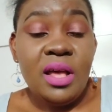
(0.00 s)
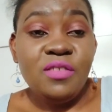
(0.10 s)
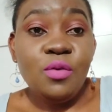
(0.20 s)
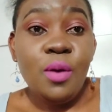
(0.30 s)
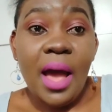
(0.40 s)

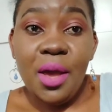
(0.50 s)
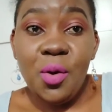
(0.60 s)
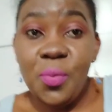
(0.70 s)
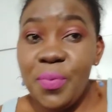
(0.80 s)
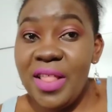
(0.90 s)
So I
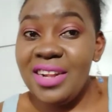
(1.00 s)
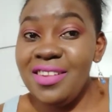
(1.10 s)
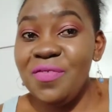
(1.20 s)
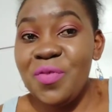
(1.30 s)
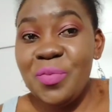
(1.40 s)
hope that
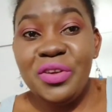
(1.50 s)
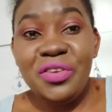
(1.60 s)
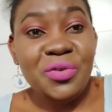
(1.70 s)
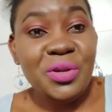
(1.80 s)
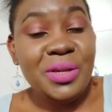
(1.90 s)

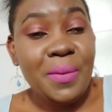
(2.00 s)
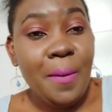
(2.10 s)
information